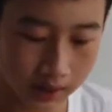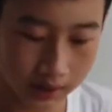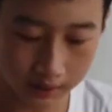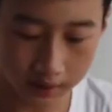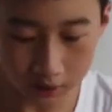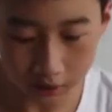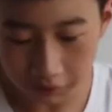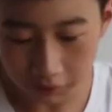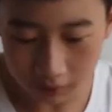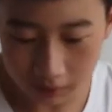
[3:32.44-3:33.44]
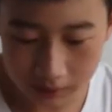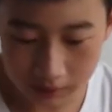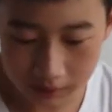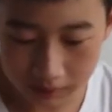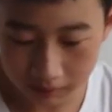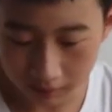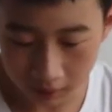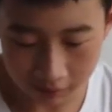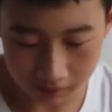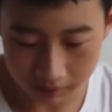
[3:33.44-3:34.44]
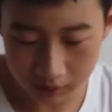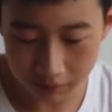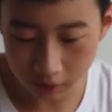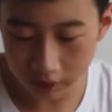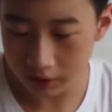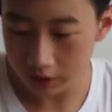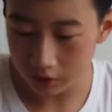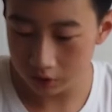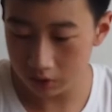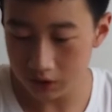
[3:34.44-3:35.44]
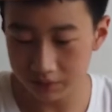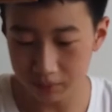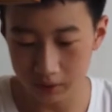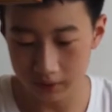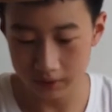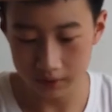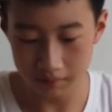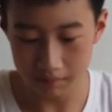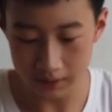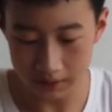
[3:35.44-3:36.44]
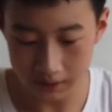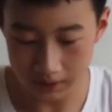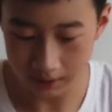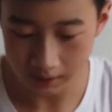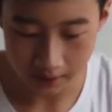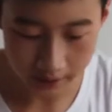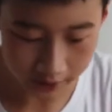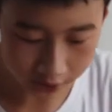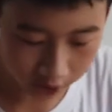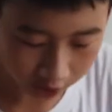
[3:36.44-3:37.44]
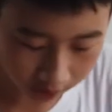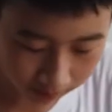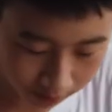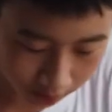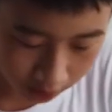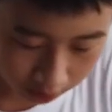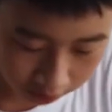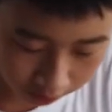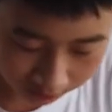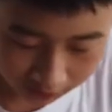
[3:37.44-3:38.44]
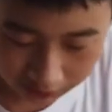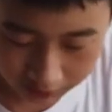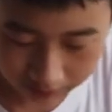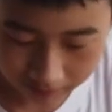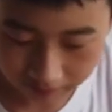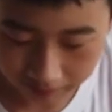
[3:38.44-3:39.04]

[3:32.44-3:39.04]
And then you fold this from this point to this point, making a sharp crease.